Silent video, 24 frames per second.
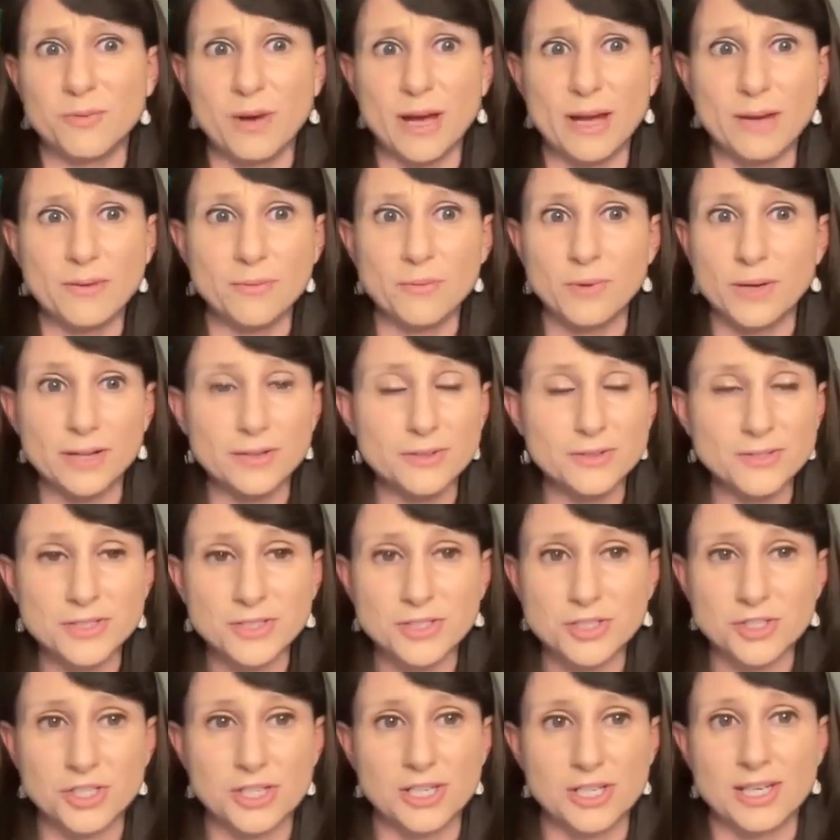What else
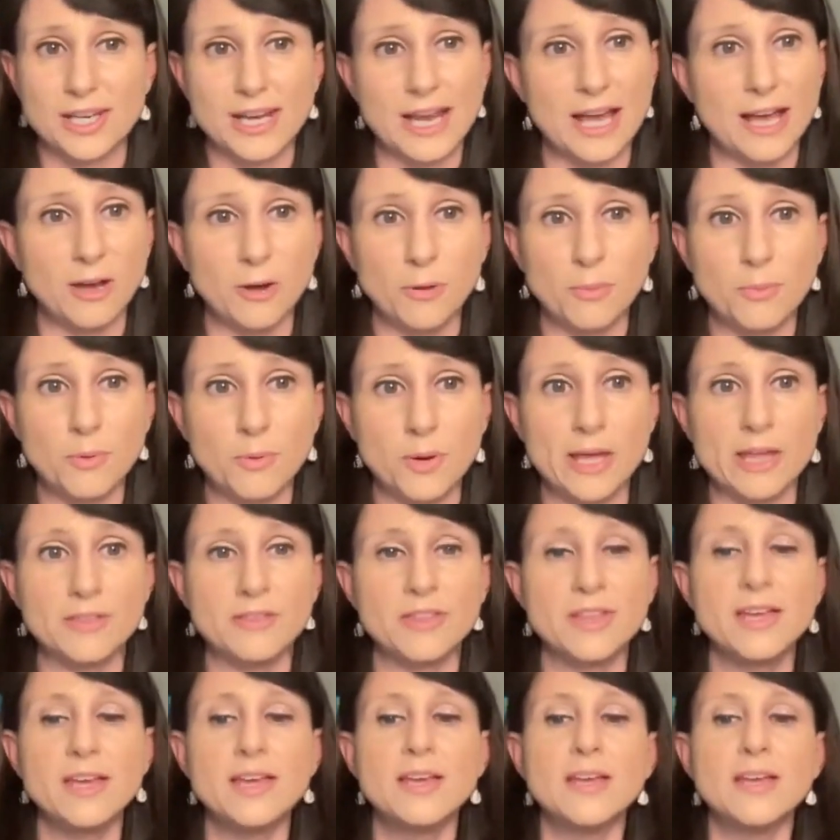does she need help with?